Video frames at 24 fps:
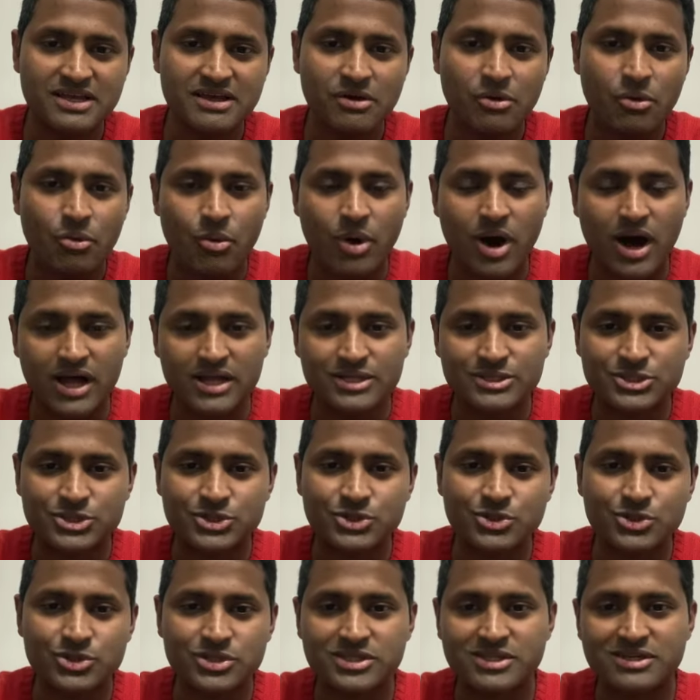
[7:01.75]
1, 2,
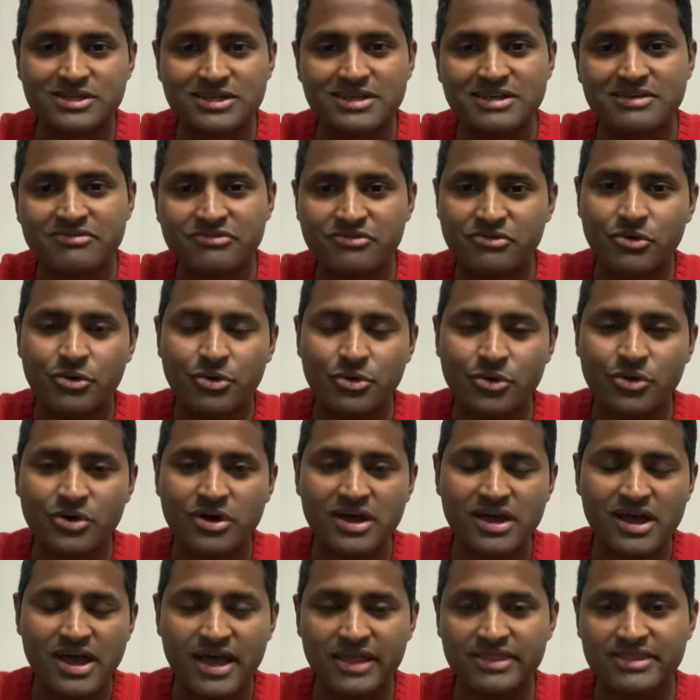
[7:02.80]
3, 4,
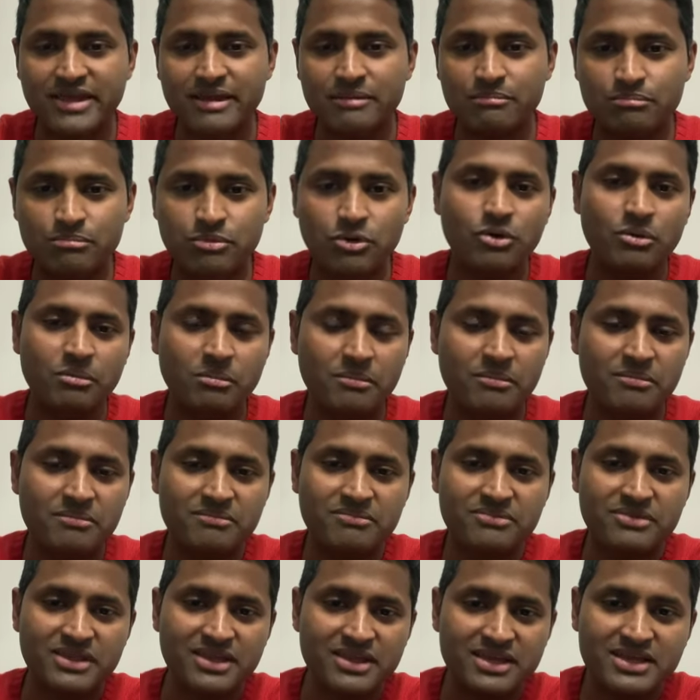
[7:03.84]
and then boom,
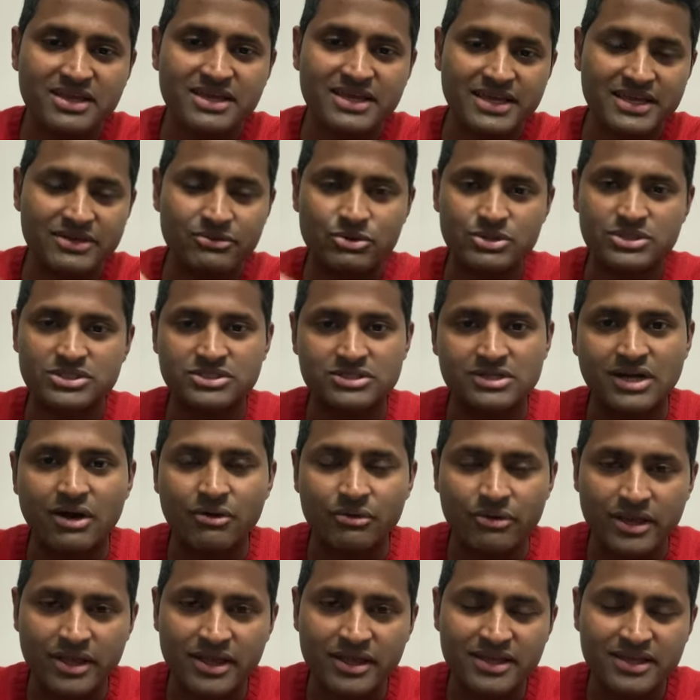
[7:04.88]
he was
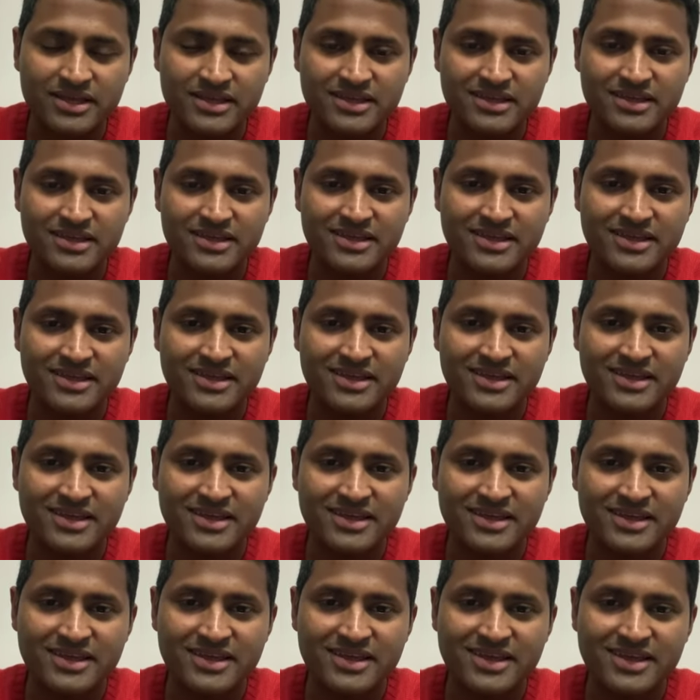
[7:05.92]
drowning.
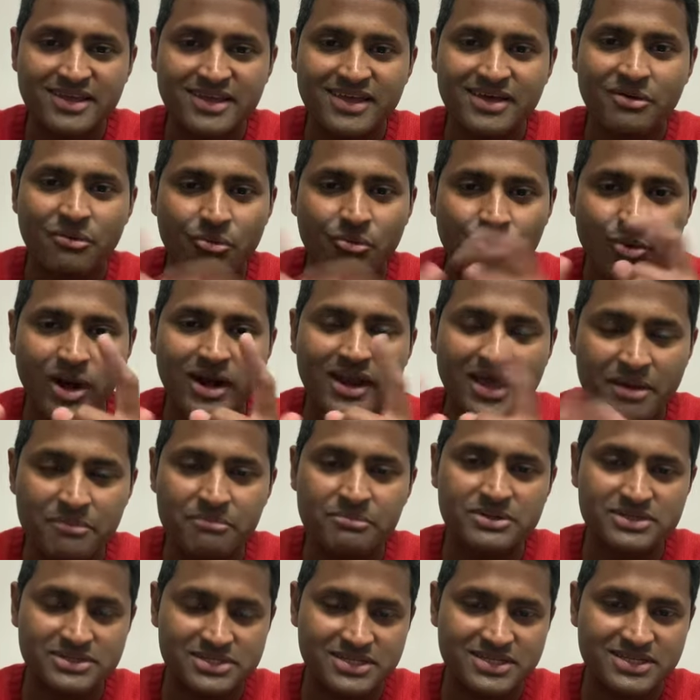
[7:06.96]
What happened?
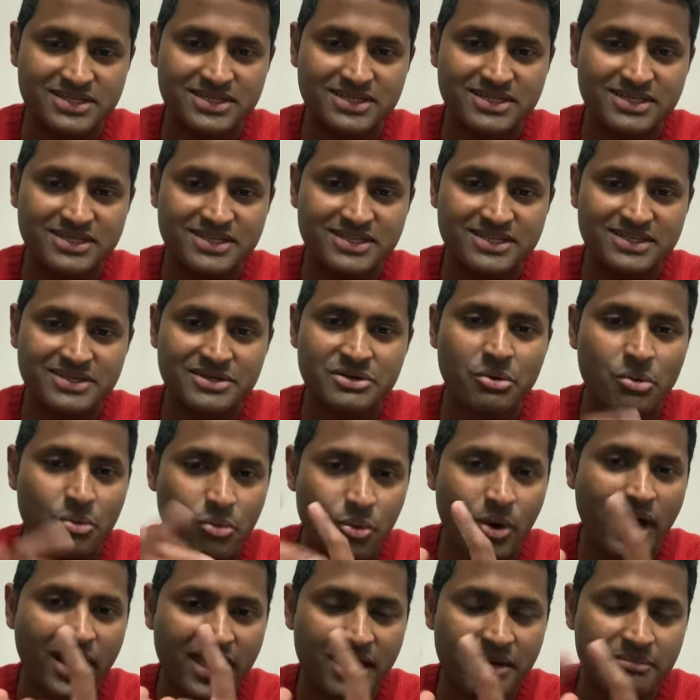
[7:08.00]

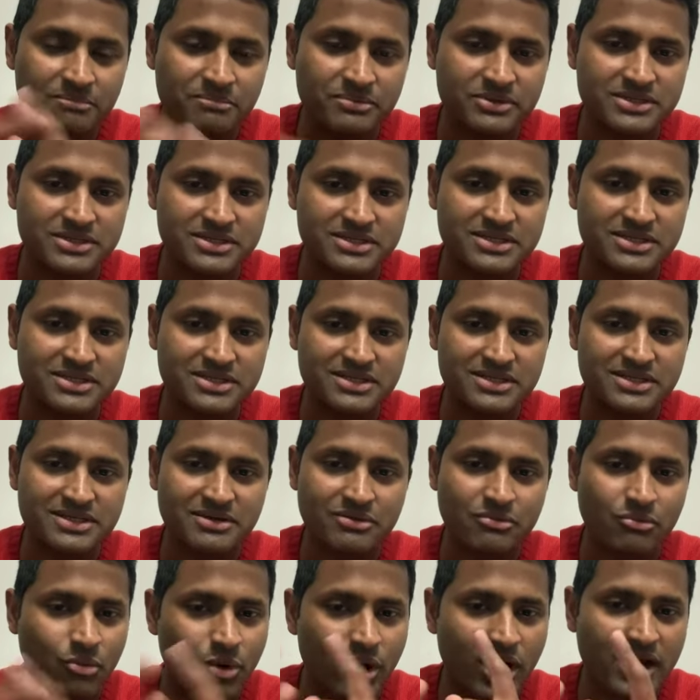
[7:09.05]

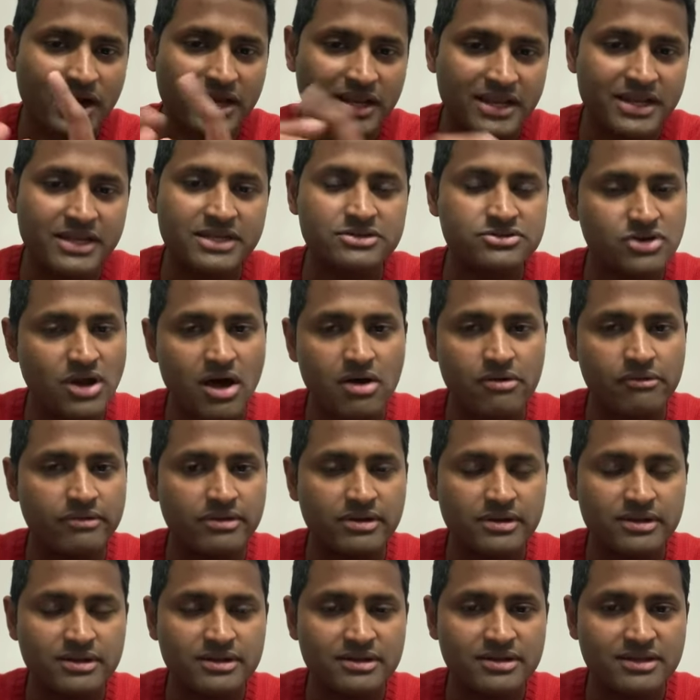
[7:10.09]
Why did he drown?
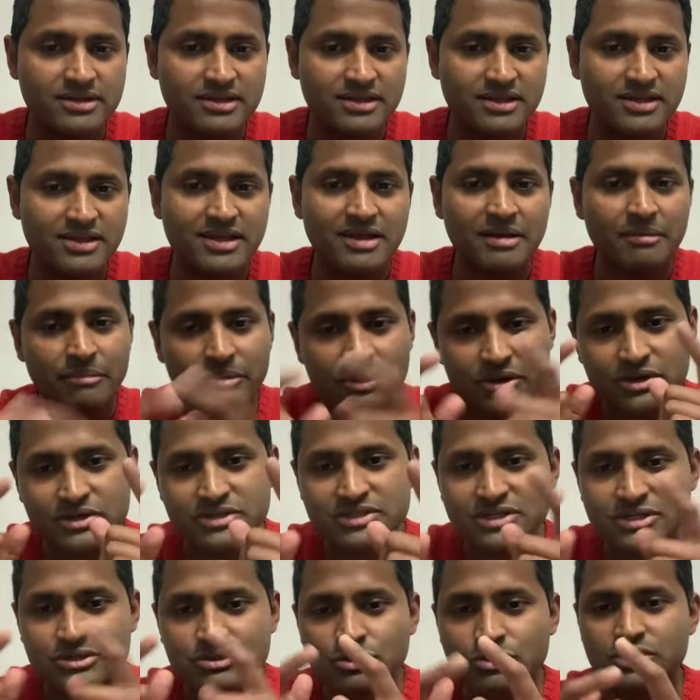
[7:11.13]
Because he
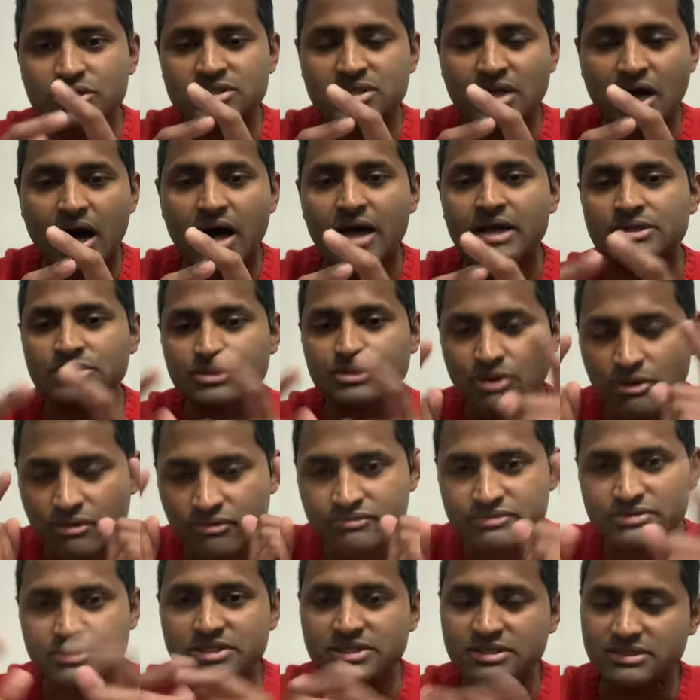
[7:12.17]
took his eyes off
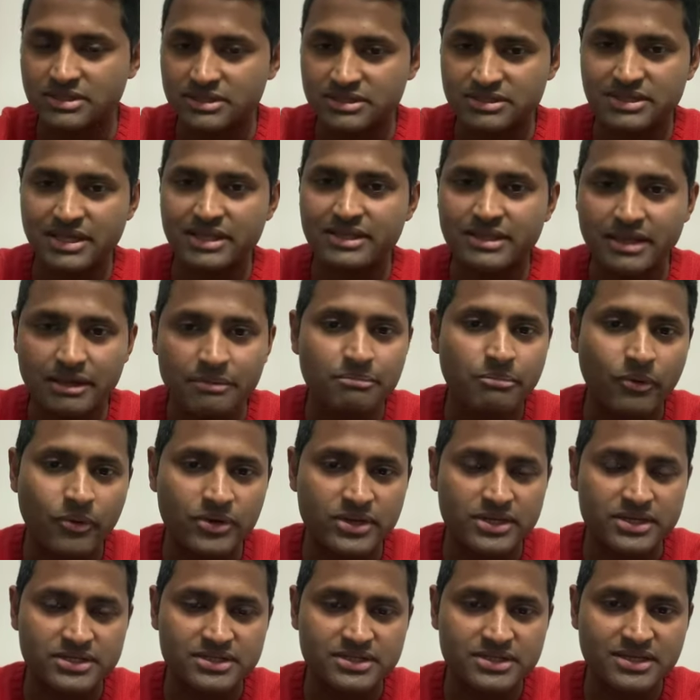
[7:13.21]
Jesus at that point.
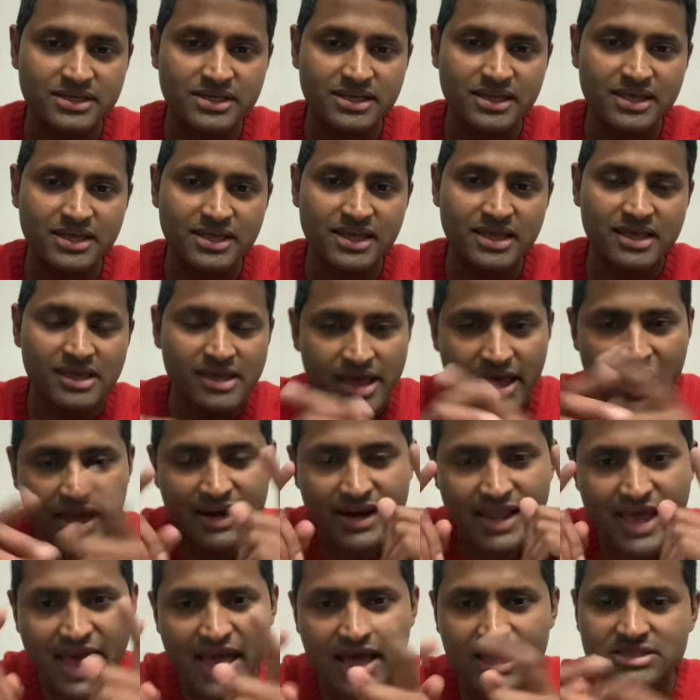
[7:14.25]
And
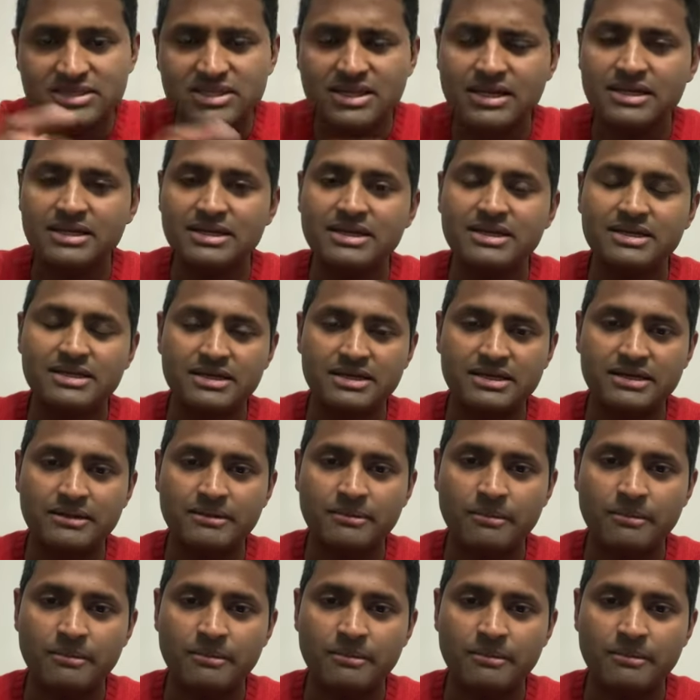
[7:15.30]
as a leader,